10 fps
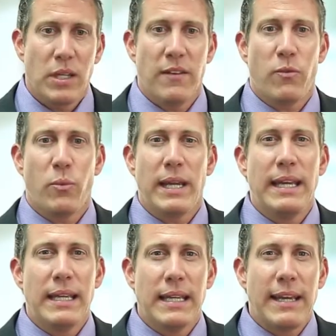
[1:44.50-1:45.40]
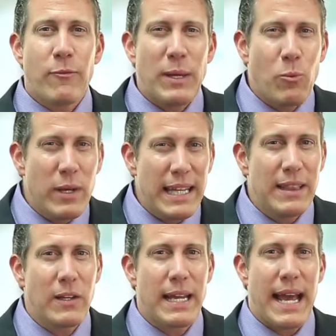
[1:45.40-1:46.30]
if we really
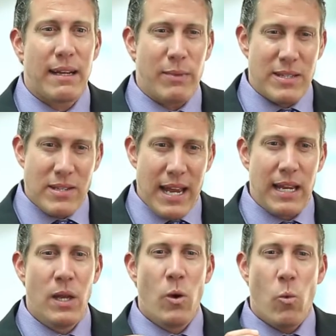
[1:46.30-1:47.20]
look at them and say,